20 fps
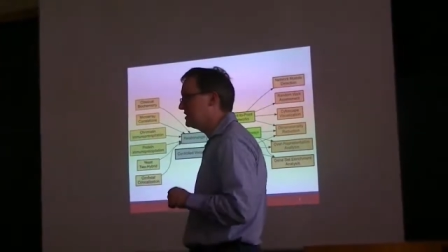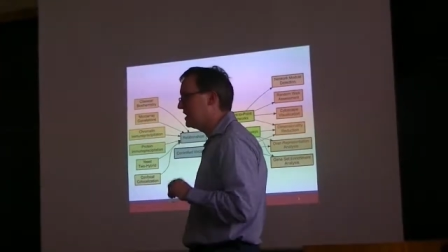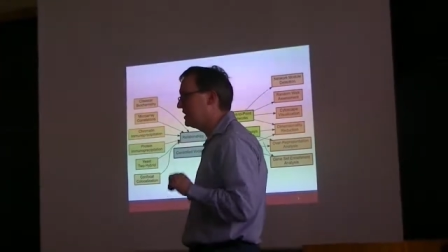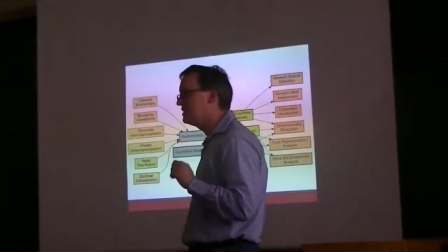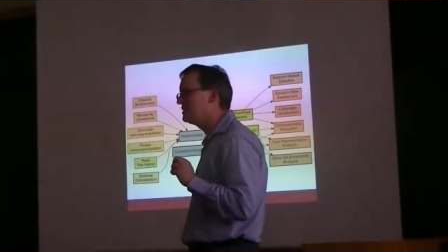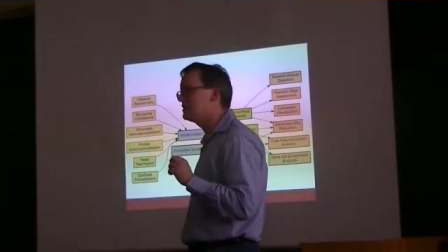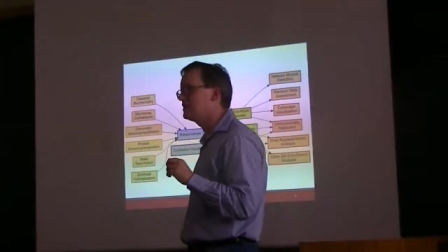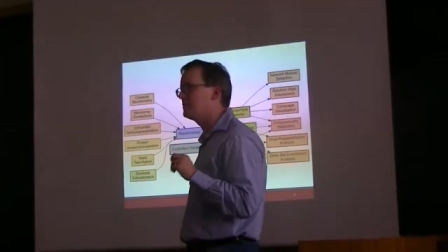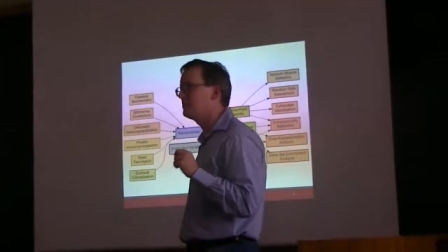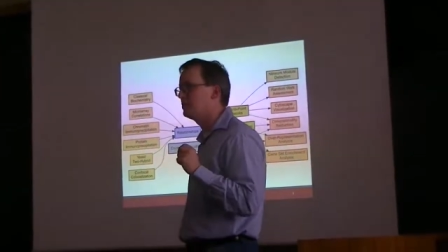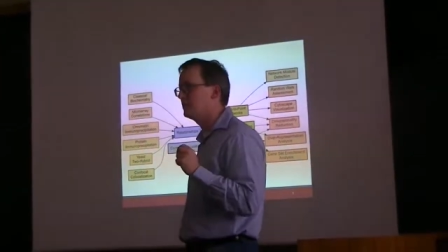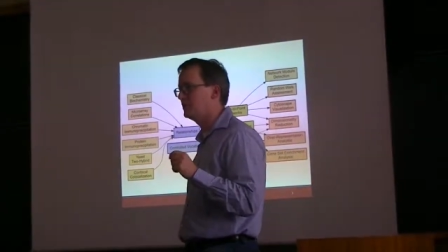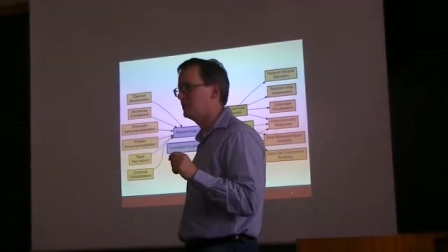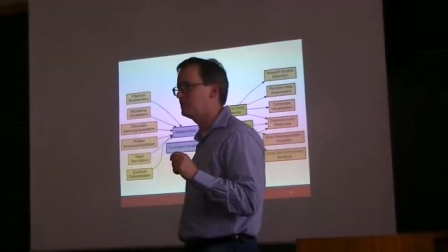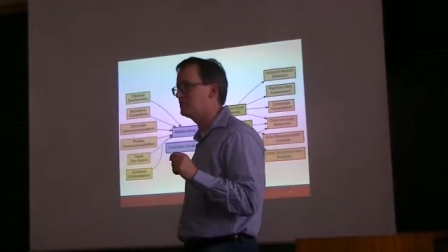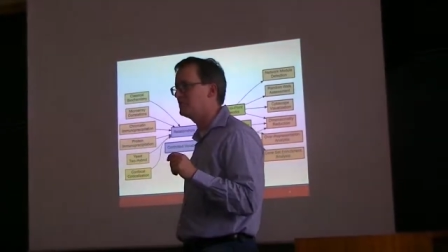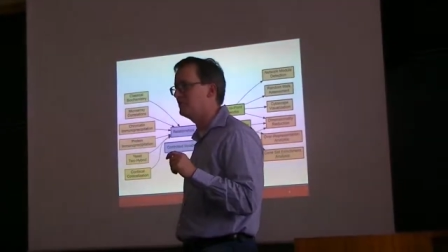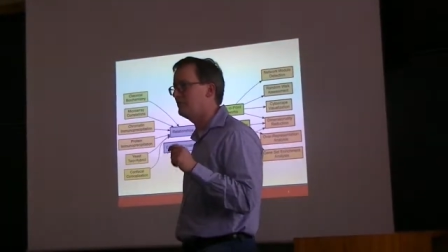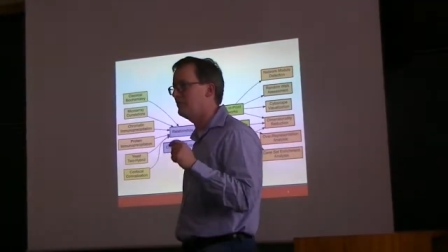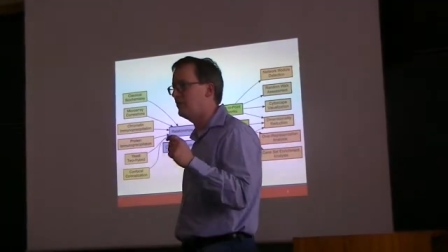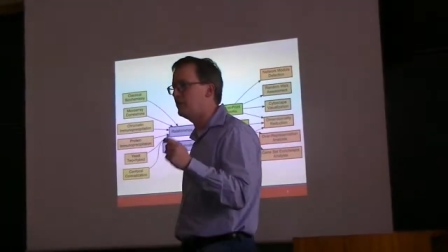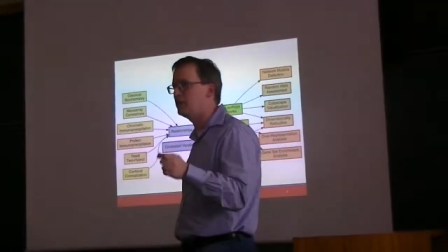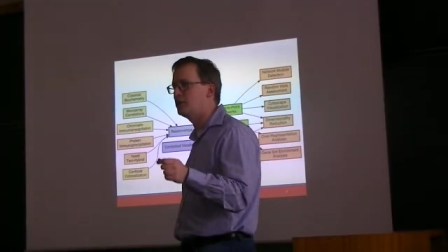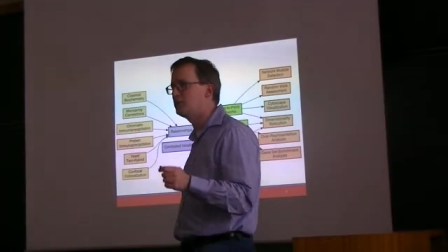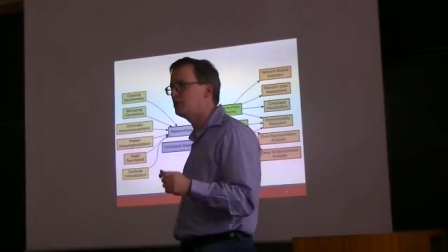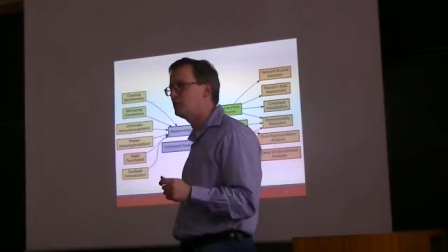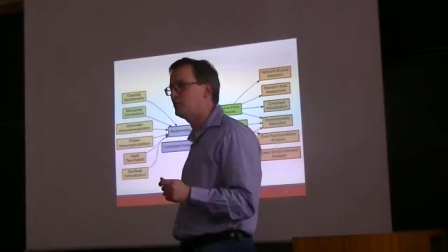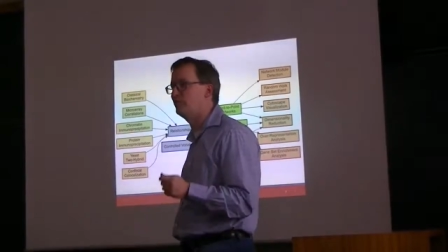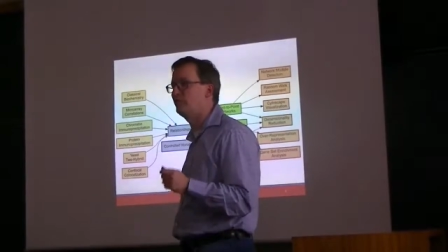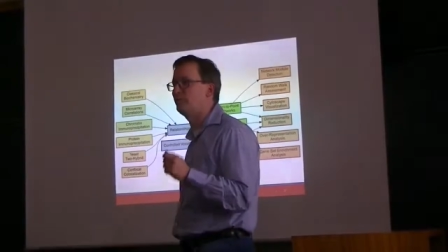tends to produce a fair
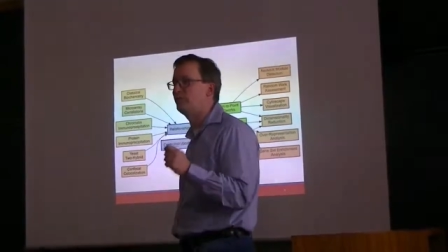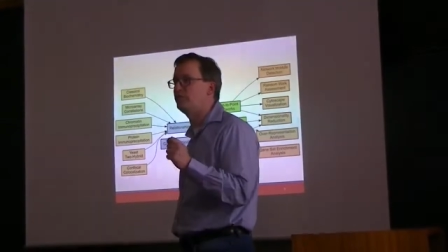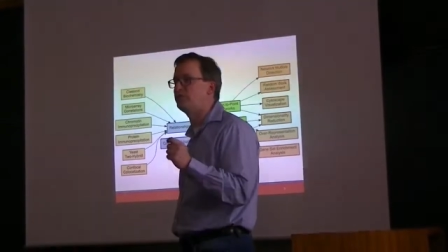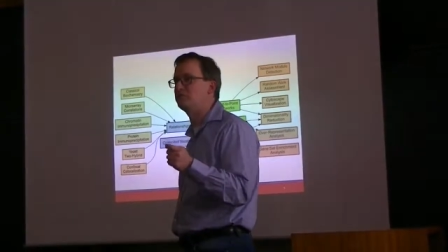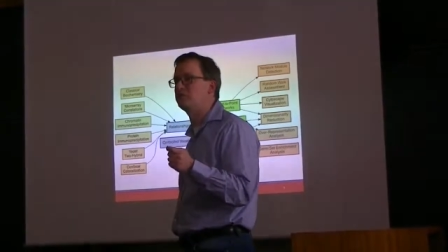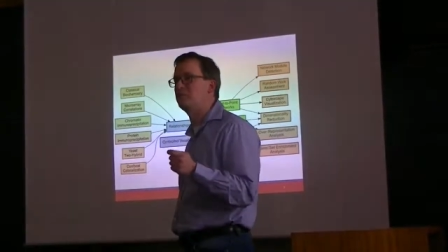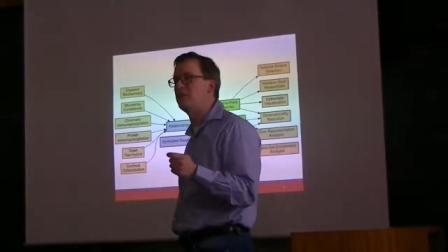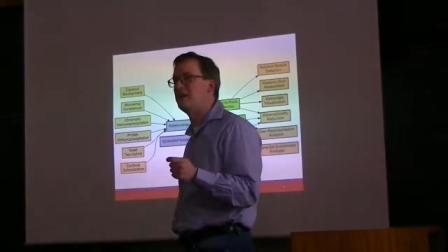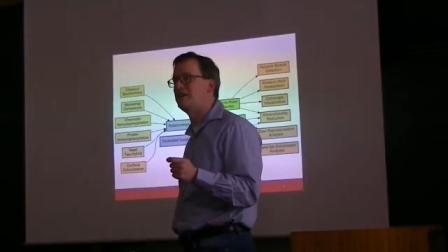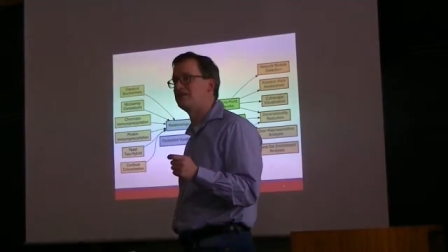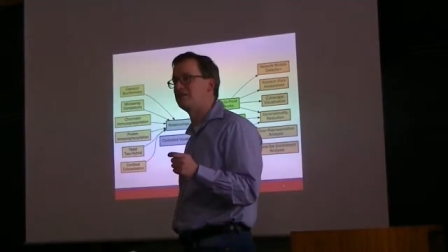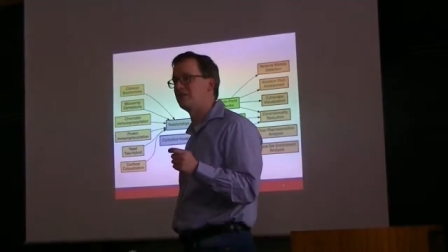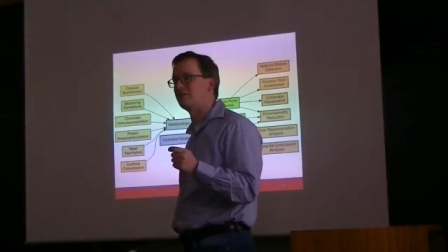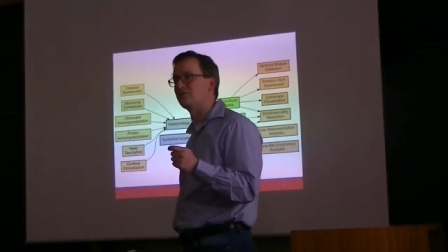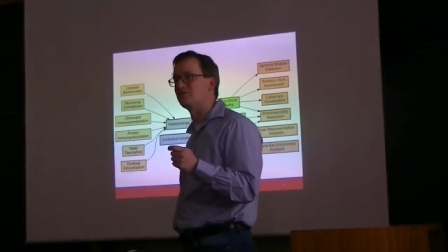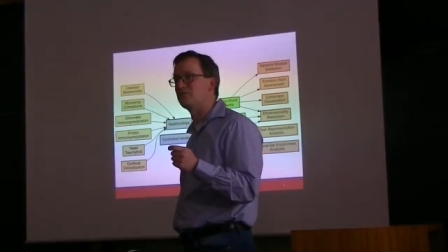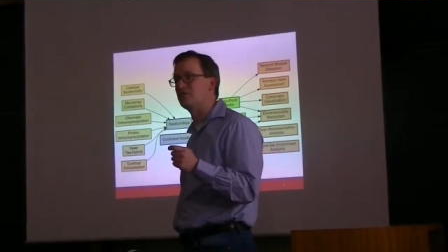number of false positives,